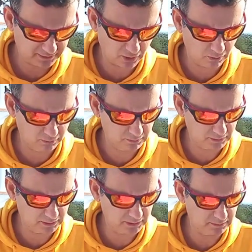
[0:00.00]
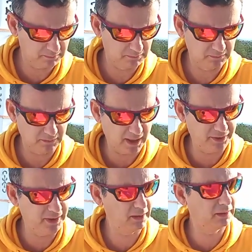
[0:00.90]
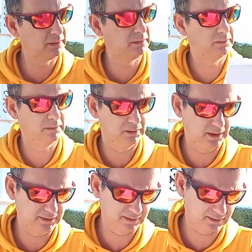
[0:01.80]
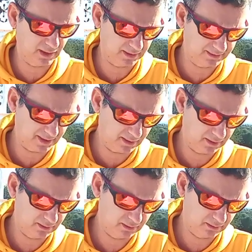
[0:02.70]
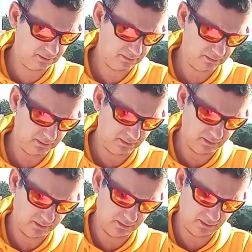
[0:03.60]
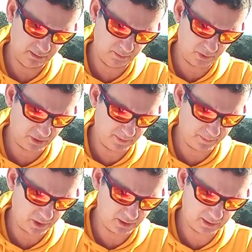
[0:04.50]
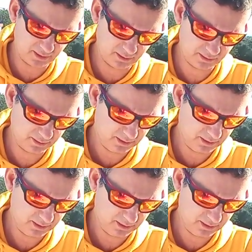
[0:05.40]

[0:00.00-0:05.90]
So uh, I think it's I said uh, the more important.